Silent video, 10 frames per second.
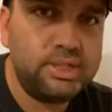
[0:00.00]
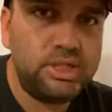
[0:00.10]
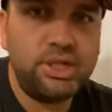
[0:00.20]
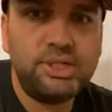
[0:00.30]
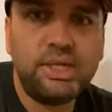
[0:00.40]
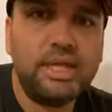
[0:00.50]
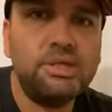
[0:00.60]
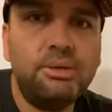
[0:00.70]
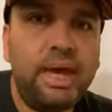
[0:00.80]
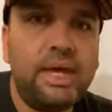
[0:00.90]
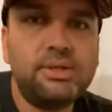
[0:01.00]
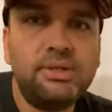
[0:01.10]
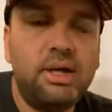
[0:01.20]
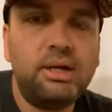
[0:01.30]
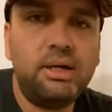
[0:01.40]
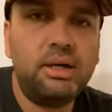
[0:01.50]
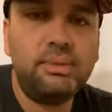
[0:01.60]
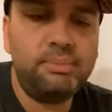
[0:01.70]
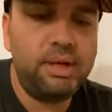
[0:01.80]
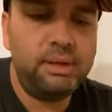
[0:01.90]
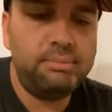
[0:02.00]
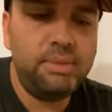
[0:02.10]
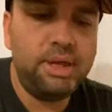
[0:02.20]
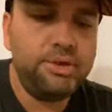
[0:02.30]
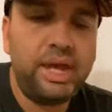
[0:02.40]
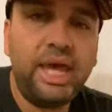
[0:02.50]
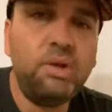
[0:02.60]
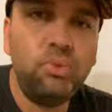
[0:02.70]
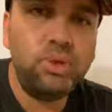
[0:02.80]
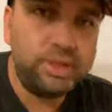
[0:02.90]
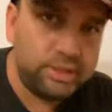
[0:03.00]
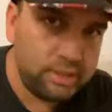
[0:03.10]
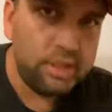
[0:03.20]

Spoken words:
just as a mother hen would